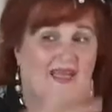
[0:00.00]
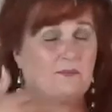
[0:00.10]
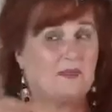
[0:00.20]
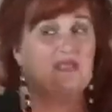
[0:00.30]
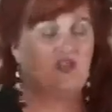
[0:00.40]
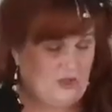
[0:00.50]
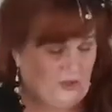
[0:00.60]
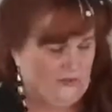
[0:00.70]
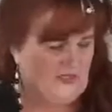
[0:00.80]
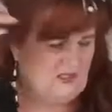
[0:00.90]
That means
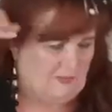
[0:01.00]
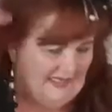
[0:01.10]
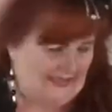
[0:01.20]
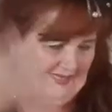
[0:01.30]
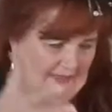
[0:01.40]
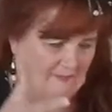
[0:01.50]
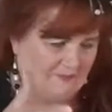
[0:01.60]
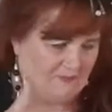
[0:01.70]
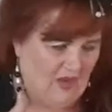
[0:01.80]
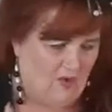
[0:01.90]
soon, speedily.
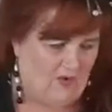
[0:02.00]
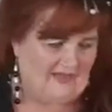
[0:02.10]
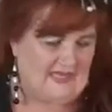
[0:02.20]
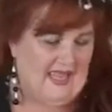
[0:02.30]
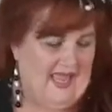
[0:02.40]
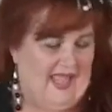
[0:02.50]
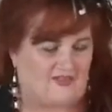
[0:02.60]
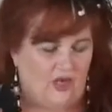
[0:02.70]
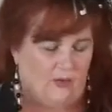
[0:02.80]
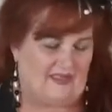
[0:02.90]
All right. And
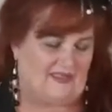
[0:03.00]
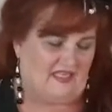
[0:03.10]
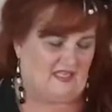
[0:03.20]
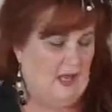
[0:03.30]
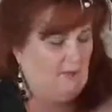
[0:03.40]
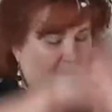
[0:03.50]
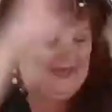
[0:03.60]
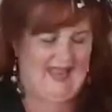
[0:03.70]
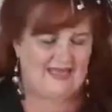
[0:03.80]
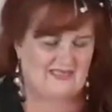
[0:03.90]
so he says,
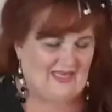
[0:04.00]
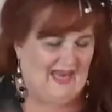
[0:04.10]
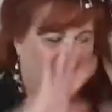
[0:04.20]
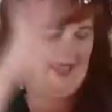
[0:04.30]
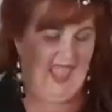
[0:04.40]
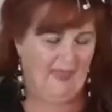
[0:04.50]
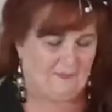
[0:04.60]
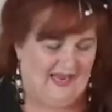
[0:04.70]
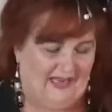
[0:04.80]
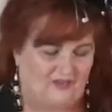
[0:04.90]
blessed and
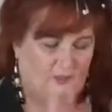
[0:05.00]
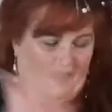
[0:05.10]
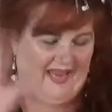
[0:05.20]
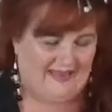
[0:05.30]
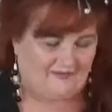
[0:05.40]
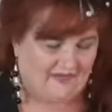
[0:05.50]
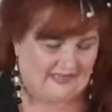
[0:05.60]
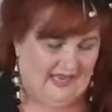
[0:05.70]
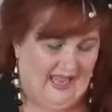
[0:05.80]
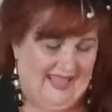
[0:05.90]
happy and to be
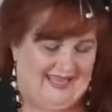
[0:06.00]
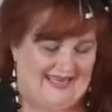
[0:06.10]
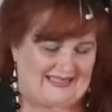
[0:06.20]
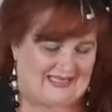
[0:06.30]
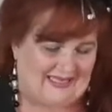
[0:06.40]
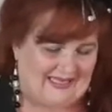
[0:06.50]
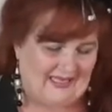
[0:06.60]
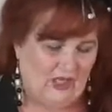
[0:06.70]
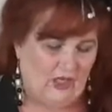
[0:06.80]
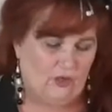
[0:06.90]
envied is
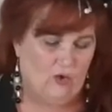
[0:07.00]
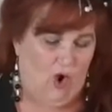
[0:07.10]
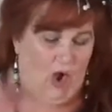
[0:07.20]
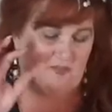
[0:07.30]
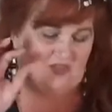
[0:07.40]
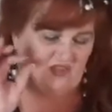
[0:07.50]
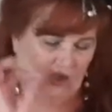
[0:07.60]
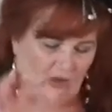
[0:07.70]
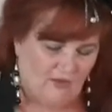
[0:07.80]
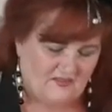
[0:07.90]
he who
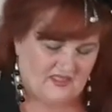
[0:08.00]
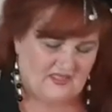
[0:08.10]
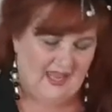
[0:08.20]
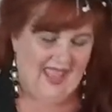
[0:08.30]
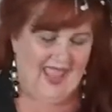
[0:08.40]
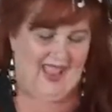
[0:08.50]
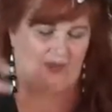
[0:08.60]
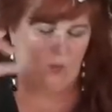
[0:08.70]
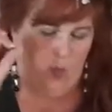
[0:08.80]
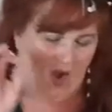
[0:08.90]
observes
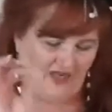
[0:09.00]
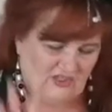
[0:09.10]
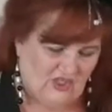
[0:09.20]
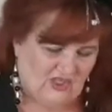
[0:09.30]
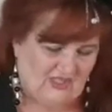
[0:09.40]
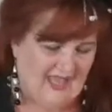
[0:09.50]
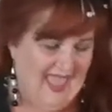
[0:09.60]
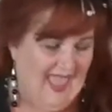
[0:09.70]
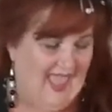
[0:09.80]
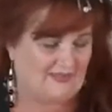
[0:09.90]
and watches
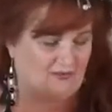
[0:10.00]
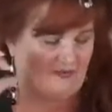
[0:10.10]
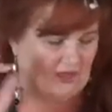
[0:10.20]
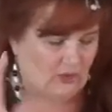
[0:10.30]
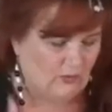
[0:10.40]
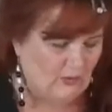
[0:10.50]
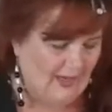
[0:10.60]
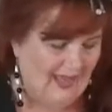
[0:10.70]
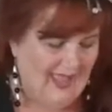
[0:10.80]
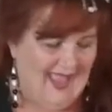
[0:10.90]
and
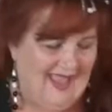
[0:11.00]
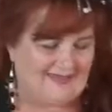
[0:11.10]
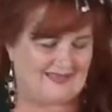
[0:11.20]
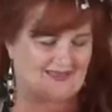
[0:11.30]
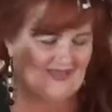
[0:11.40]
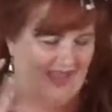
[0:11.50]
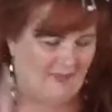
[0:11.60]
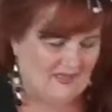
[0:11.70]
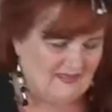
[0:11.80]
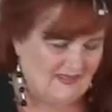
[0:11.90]
view and
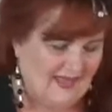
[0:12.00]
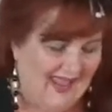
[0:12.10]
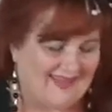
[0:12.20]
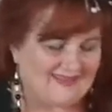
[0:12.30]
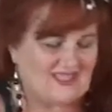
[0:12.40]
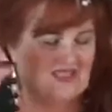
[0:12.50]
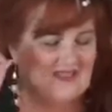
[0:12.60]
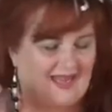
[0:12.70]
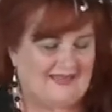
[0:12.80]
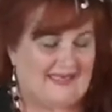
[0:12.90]
examines and
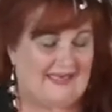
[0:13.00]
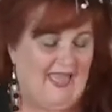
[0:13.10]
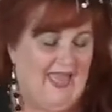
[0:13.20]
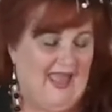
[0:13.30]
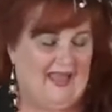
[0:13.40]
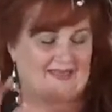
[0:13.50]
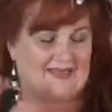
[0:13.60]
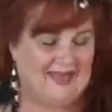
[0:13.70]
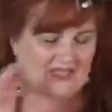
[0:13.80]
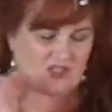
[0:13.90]
study and
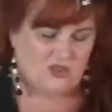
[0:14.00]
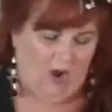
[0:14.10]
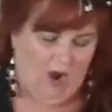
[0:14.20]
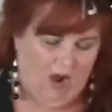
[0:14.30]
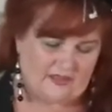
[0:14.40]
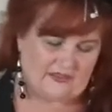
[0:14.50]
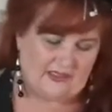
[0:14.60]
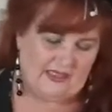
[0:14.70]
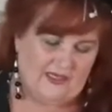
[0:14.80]
lays to heart